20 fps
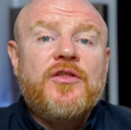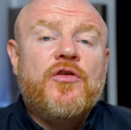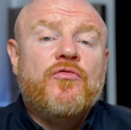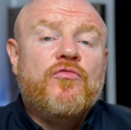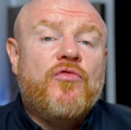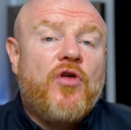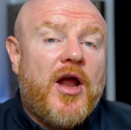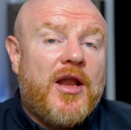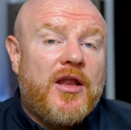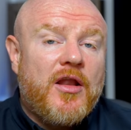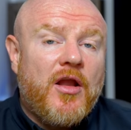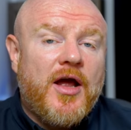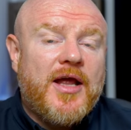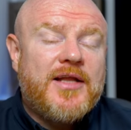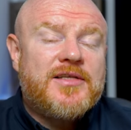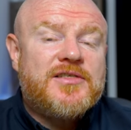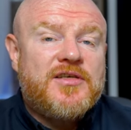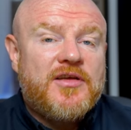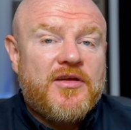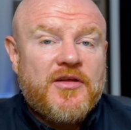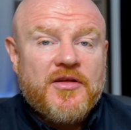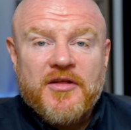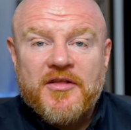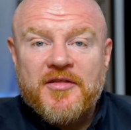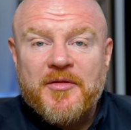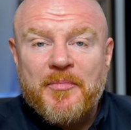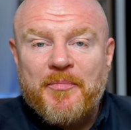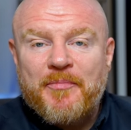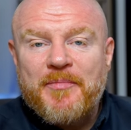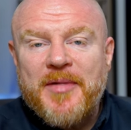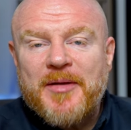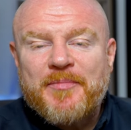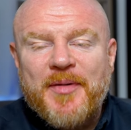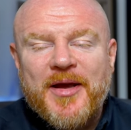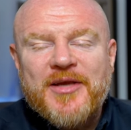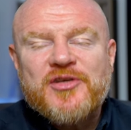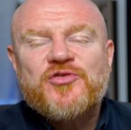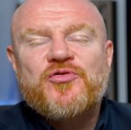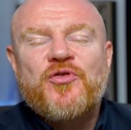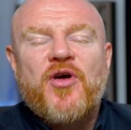the right light, the mid
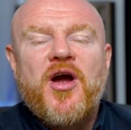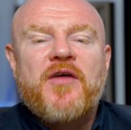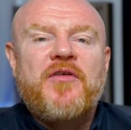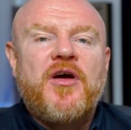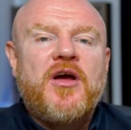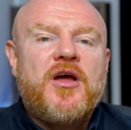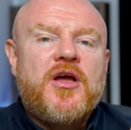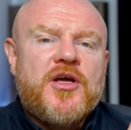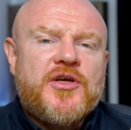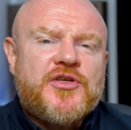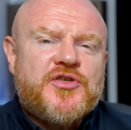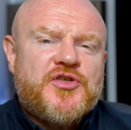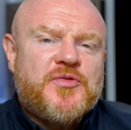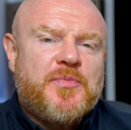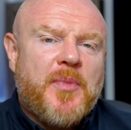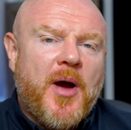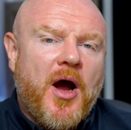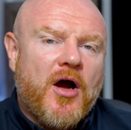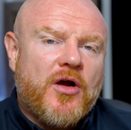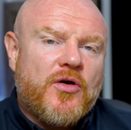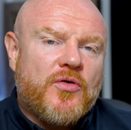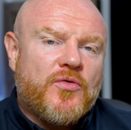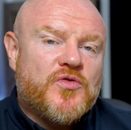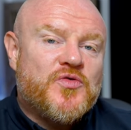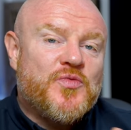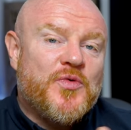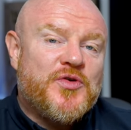bass driver sparkles,